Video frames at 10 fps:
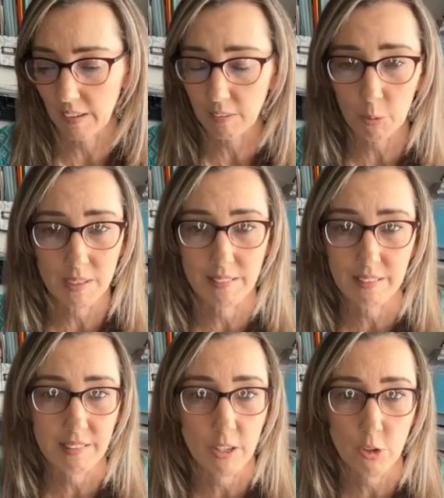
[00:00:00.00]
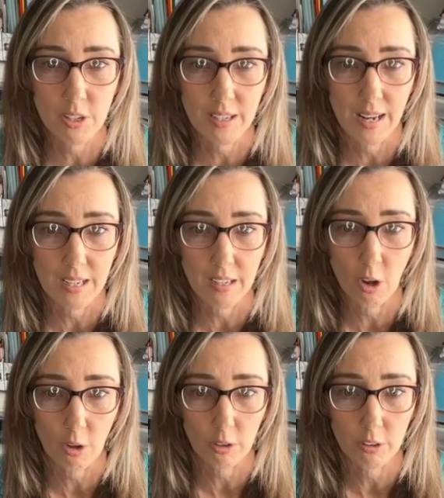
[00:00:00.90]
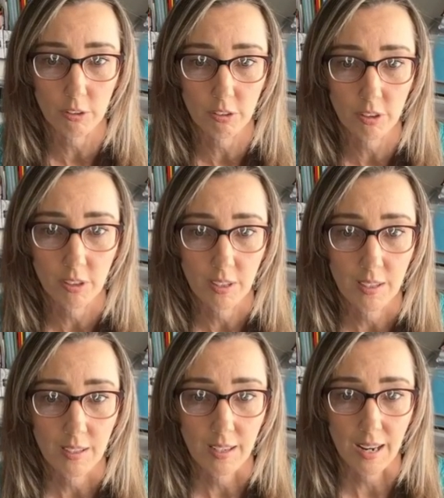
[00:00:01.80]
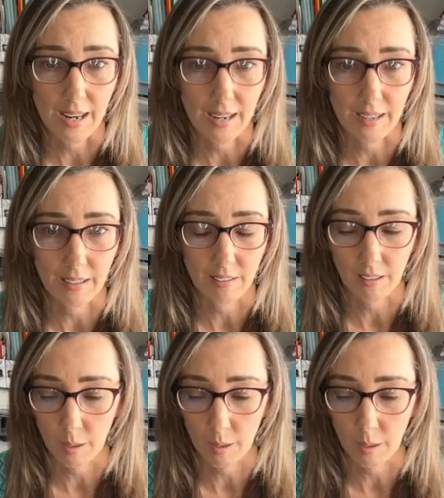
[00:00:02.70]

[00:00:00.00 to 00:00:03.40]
that's only $680. And